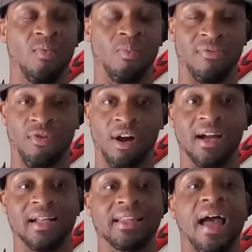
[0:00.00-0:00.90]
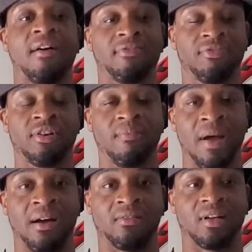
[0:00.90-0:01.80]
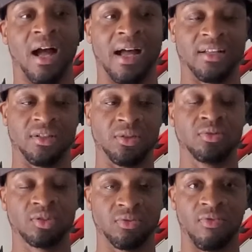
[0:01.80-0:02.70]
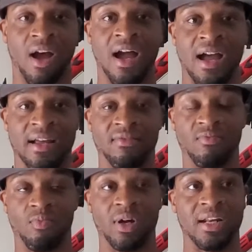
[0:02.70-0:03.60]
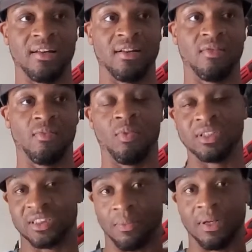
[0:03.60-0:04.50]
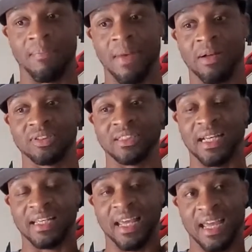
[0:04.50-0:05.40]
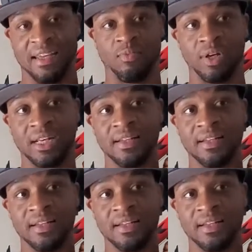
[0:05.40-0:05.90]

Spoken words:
before I got the out front mount, I used to ride with it with some of the mounts that came with it,